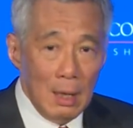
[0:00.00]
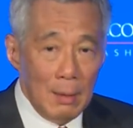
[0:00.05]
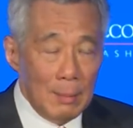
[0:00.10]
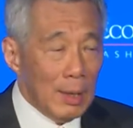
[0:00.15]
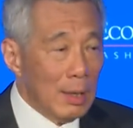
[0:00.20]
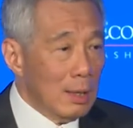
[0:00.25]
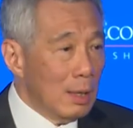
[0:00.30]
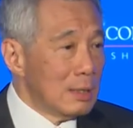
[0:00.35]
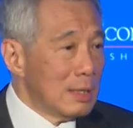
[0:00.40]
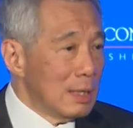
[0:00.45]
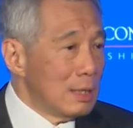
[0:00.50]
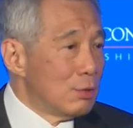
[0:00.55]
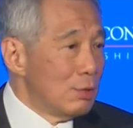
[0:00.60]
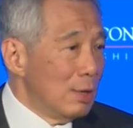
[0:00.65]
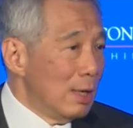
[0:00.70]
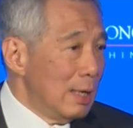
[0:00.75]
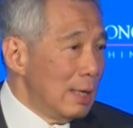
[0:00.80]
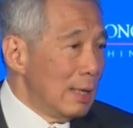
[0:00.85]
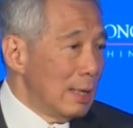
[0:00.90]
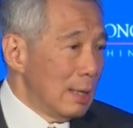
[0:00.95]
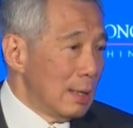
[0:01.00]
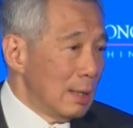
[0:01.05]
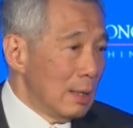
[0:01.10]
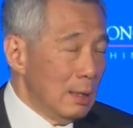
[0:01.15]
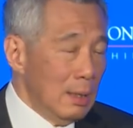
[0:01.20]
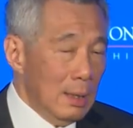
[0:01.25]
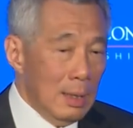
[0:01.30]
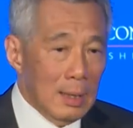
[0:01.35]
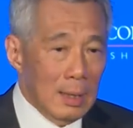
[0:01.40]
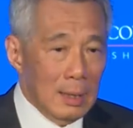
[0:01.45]
Because it's really a
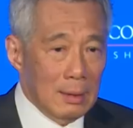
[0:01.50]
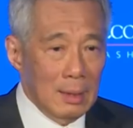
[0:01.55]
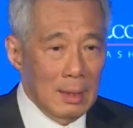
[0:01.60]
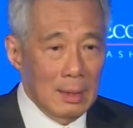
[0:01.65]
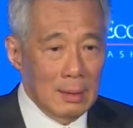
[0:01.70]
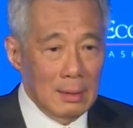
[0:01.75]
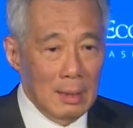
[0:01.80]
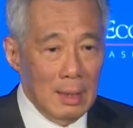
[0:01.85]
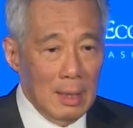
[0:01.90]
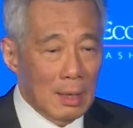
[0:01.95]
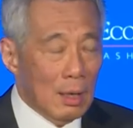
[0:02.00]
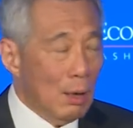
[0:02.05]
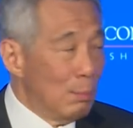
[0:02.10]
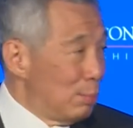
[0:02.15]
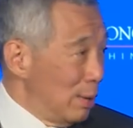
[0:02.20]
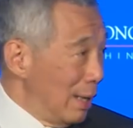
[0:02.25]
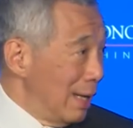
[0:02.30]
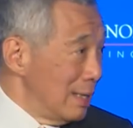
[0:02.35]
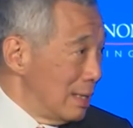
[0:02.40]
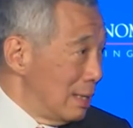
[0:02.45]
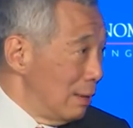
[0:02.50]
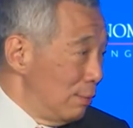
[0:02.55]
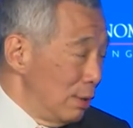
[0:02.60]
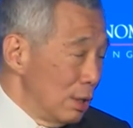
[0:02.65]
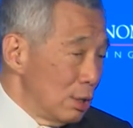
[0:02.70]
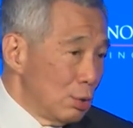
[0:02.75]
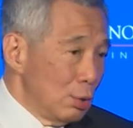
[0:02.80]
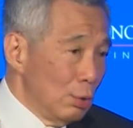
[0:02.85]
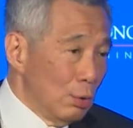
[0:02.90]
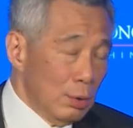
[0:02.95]
comprehensive
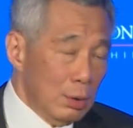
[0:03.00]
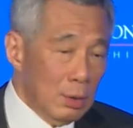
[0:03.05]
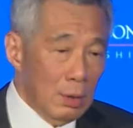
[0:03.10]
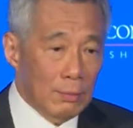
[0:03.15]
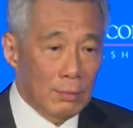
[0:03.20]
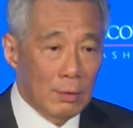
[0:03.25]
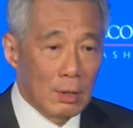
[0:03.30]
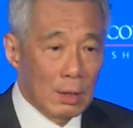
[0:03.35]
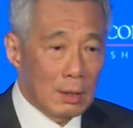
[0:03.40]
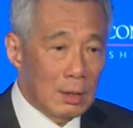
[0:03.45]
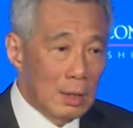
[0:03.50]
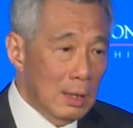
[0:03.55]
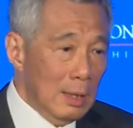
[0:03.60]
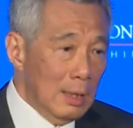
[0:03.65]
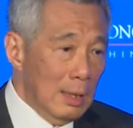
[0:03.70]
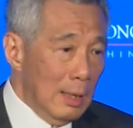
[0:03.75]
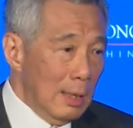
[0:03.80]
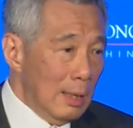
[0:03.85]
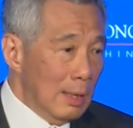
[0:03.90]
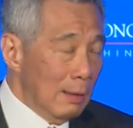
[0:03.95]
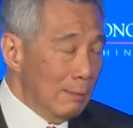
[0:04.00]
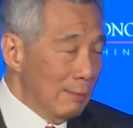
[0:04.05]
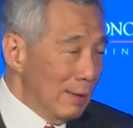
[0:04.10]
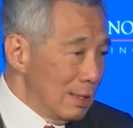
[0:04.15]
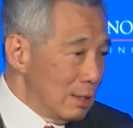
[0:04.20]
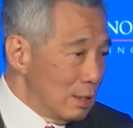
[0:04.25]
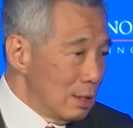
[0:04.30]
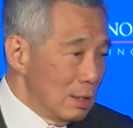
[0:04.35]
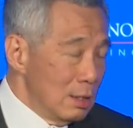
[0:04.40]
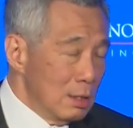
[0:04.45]
resort. You've got
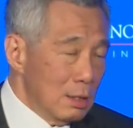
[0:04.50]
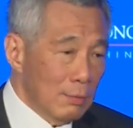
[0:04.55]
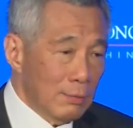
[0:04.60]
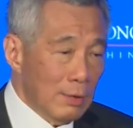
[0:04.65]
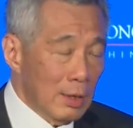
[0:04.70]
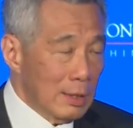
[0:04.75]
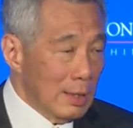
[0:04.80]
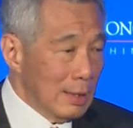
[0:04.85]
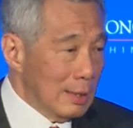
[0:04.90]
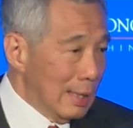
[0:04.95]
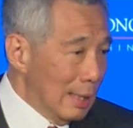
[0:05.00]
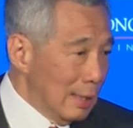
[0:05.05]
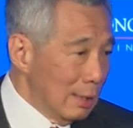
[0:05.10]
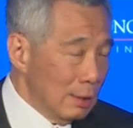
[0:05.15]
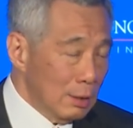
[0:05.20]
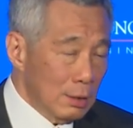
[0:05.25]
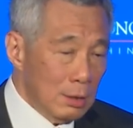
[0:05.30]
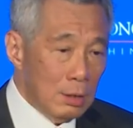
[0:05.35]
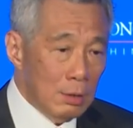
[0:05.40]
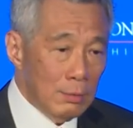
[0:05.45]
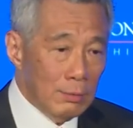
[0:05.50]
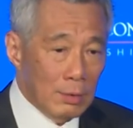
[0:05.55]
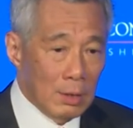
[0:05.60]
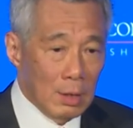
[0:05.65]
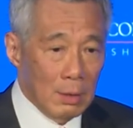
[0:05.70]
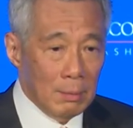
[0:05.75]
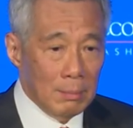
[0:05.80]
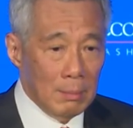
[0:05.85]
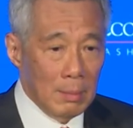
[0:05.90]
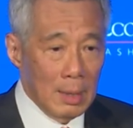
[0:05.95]
conventions, you've got hotels, you've
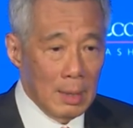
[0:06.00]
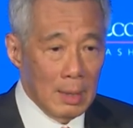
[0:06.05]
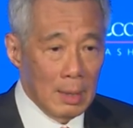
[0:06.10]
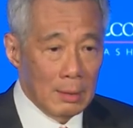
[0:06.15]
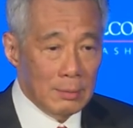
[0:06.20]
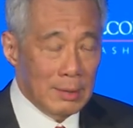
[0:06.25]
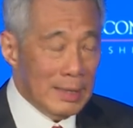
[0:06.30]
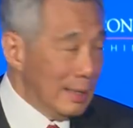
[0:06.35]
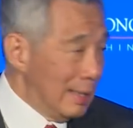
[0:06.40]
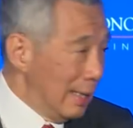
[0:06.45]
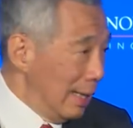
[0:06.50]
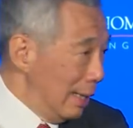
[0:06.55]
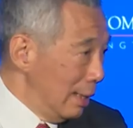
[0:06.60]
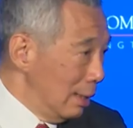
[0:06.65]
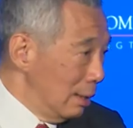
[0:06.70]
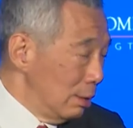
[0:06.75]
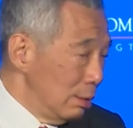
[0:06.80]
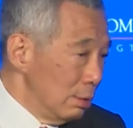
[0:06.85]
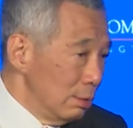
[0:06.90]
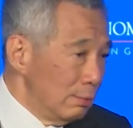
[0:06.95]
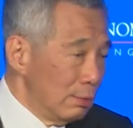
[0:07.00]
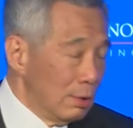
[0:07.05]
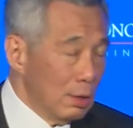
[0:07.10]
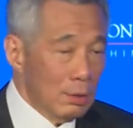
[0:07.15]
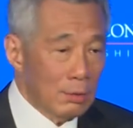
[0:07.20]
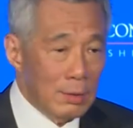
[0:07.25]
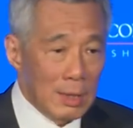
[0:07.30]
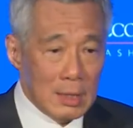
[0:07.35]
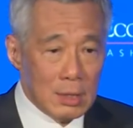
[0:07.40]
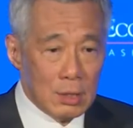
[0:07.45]
got retail, you've
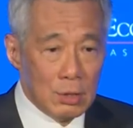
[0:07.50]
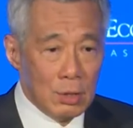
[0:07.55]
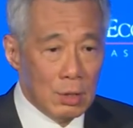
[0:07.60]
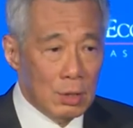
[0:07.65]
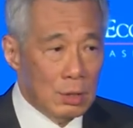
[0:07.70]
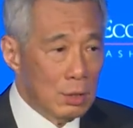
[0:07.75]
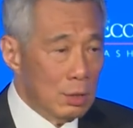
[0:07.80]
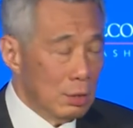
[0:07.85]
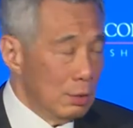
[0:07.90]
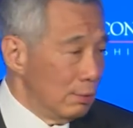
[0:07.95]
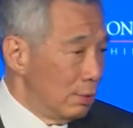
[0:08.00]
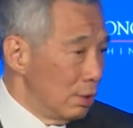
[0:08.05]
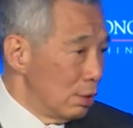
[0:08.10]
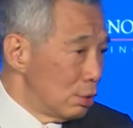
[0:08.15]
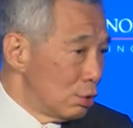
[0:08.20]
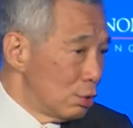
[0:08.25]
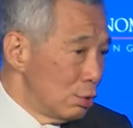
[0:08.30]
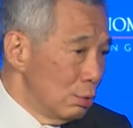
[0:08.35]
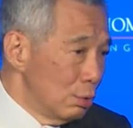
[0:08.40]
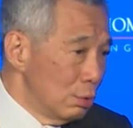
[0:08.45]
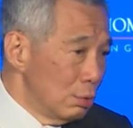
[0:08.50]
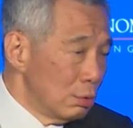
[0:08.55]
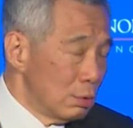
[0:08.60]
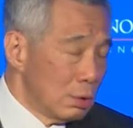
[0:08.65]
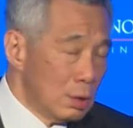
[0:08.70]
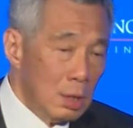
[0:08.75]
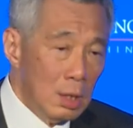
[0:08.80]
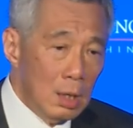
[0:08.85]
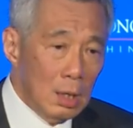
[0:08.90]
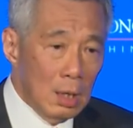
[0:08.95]
got restaurants, you've got
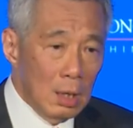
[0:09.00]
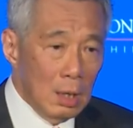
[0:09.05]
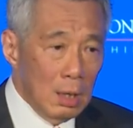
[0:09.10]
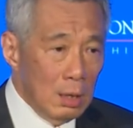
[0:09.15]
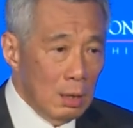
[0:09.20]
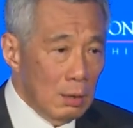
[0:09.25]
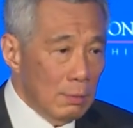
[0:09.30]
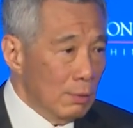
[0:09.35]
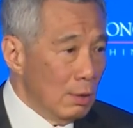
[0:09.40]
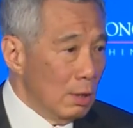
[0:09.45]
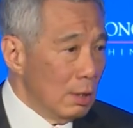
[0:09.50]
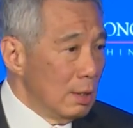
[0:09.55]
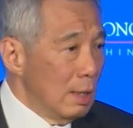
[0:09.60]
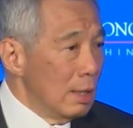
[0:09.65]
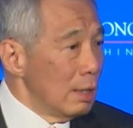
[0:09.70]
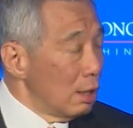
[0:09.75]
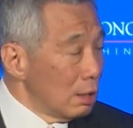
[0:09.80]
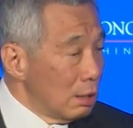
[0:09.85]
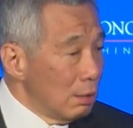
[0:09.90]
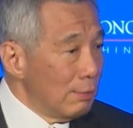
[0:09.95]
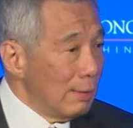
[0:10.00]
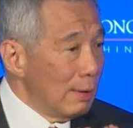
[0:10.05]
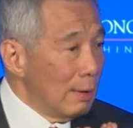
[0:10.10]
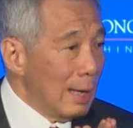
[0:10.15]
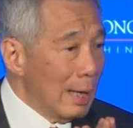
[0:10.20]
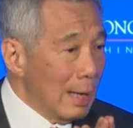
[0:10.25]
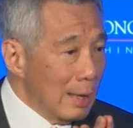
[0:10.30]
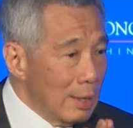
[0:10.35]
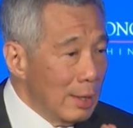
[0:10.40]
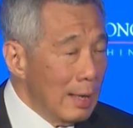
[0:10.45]
shows, you've got a lot of
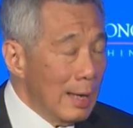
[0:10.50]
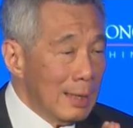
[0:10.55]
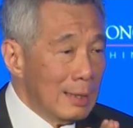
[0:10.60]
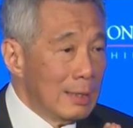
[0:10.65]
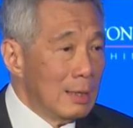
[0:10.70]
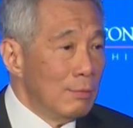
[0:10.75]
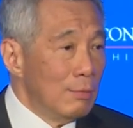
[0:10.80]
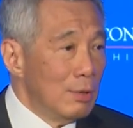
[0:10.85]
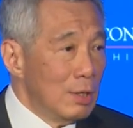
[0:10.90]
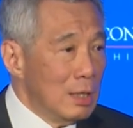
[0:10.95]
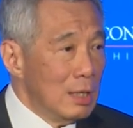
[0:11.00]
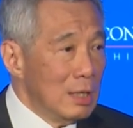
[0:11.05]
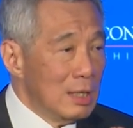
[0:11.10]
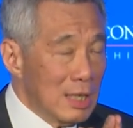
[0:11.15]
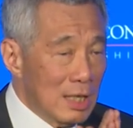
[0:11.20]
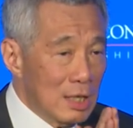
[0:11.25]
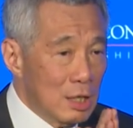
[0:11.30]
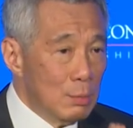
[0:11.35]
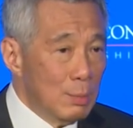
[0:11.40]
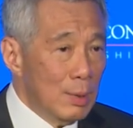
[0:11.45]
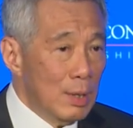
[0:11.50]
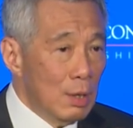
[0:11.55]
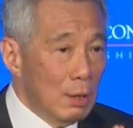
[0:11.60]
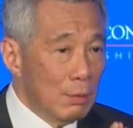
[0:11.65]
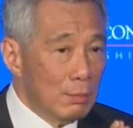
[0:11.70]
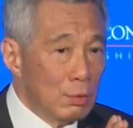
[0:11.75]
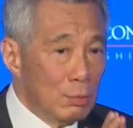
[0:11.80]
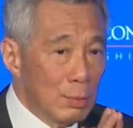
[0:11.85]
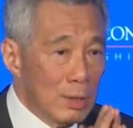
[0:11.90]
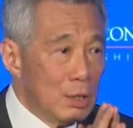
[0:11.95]
other activities and
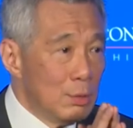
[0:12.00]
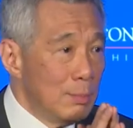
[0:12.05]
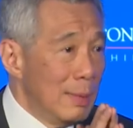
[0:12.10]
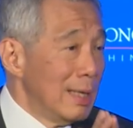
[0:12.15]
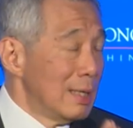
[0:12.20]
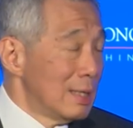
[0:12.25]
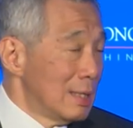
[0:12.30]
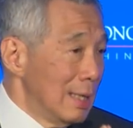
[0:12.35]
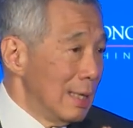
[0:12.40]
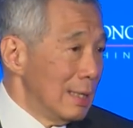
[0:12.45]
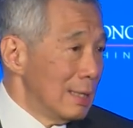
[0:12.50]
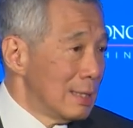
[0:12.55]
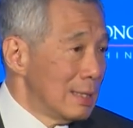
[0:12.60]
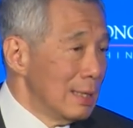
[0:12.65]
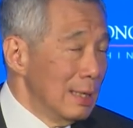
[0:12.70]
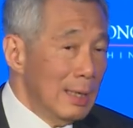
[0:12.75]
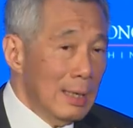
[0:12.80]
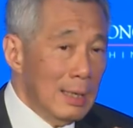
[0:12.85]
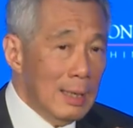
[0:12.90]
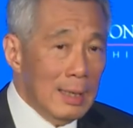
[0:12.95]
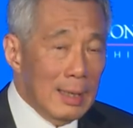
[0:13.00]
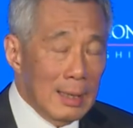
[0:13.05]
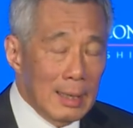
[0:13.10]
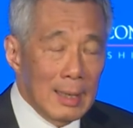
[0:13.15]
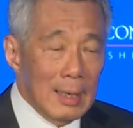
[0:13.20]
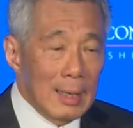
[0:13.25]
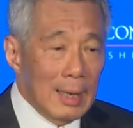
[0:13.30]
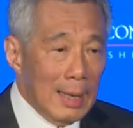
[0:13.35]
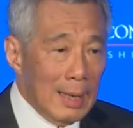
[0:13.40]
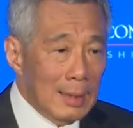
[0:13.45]
spin-offs which make sense.
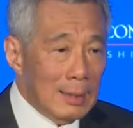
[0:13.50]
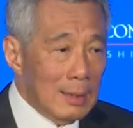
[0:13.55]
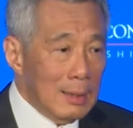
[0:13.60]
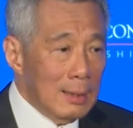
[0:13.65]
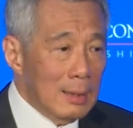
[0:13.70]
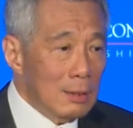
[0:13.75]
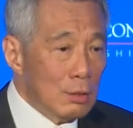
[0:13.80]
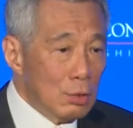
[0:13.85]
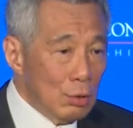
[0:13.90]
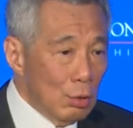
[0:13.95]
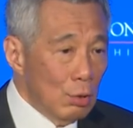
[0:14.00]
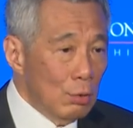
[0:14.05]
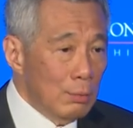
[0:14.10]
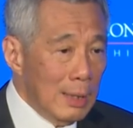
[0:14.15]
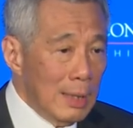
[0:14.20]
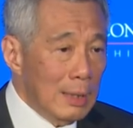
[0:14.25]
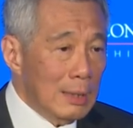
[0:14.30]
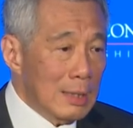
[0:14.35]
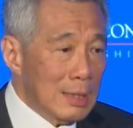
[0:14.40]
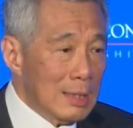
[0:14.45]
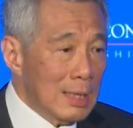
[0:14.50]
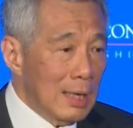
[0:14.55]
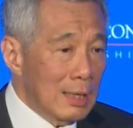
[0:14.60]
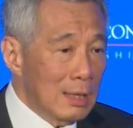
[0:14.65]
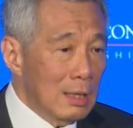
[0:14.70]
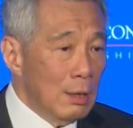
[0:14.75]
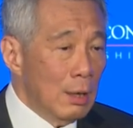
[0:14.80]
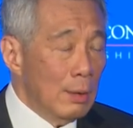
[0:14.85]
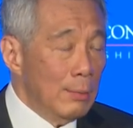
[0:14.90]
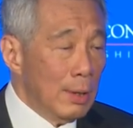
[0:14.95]
And so we
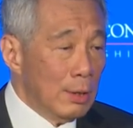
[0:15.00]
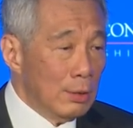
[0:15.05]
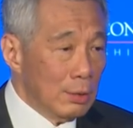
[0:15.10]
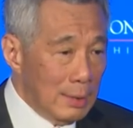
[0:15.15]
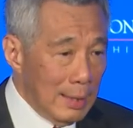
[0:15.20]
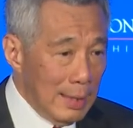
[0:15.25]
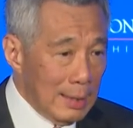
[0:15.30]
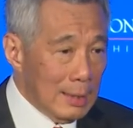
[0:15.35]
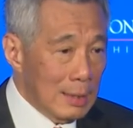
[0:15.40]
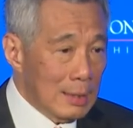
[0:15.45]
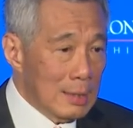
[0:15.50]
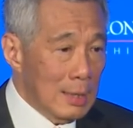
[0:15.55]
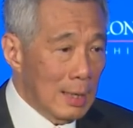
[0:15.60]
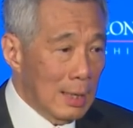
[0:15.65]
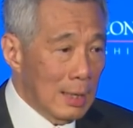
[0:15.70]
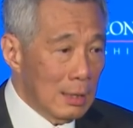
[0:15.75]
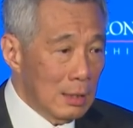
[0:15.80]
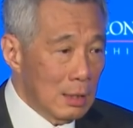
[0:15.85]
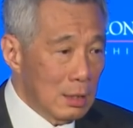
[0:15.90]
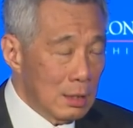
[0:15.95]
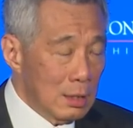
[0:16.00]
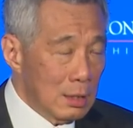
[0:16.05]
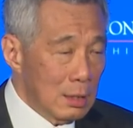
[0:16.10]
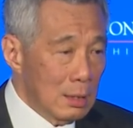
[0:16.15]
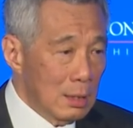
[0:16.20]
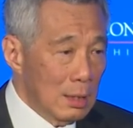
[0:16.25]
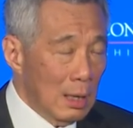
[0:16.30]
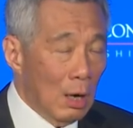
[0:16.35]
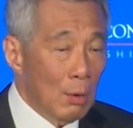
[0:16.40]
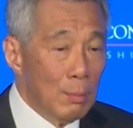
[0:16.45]
decided that we could take the chance.
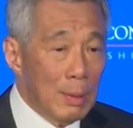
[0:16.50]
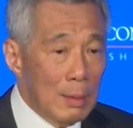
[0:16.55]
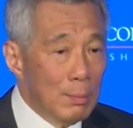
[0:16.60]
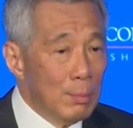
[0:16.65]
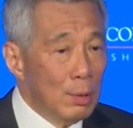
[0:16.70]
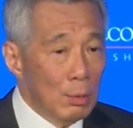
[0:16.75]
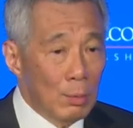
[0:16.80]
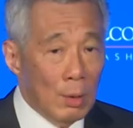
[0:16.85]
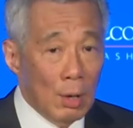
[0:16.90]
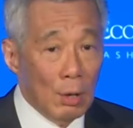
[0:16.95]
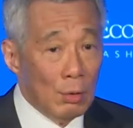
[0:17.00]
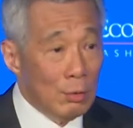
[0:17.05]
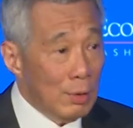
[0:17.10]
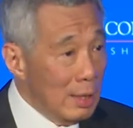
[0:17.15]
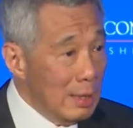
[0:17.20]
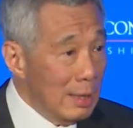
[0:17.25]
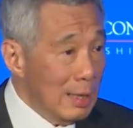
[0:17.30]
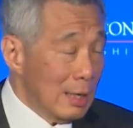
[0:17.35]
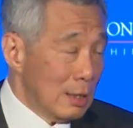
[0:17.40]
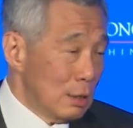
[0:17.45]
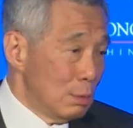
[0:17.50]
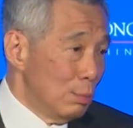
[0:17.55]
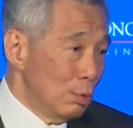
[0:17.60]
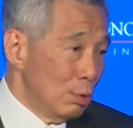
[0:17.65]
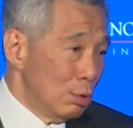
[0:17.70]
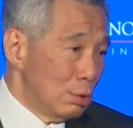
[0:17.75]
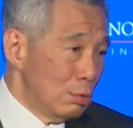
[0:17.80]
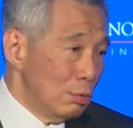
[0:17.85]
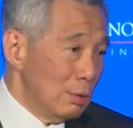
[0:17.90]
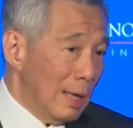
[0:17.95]
Our people were already
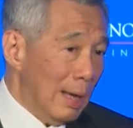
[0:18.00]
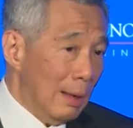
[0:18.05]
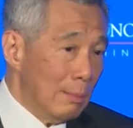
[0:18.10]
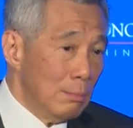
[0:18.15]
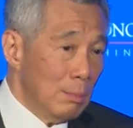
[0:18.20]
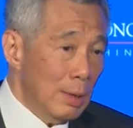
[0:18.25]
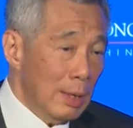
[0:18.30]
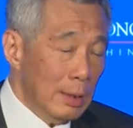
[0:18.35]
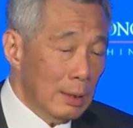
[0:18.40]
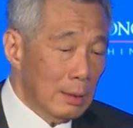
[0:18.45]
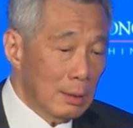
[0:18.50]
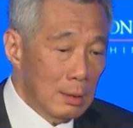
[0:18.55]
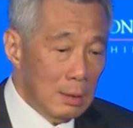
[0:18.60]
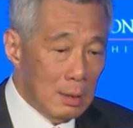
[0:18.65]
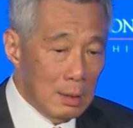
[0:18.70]
exposed to gambling.